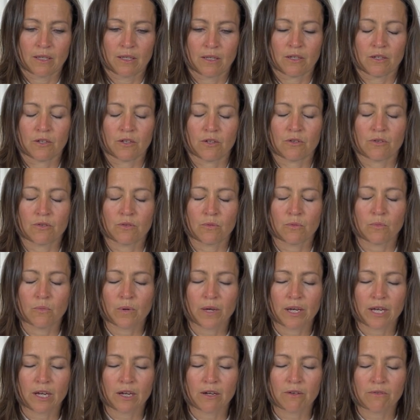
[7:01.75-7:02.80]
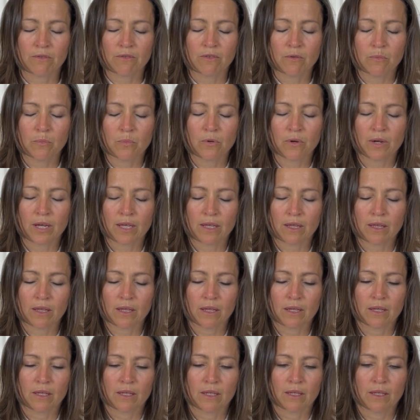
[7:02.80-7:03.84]
you're aware of the breath,
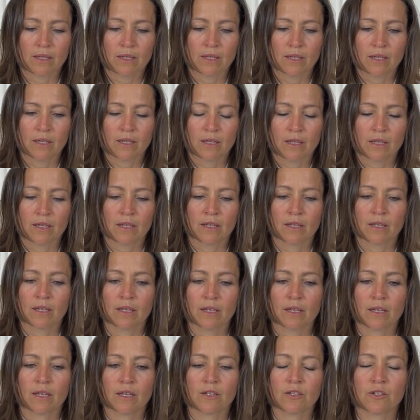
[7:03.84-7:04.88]
and